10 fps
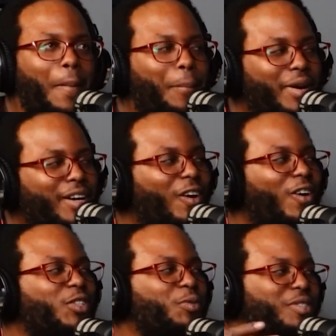but it
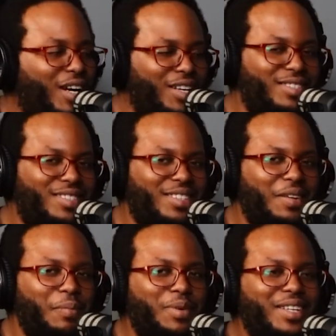also does
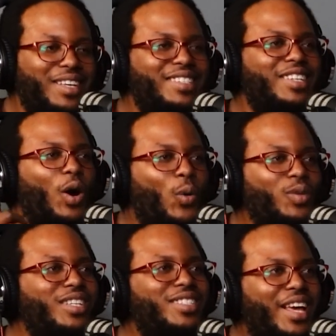because it
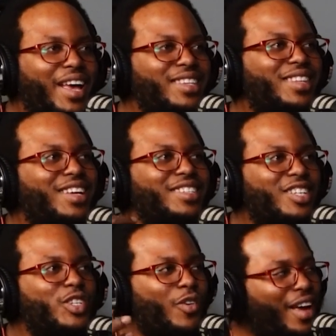only tastes like
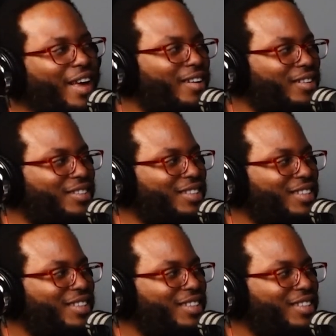ginger ale.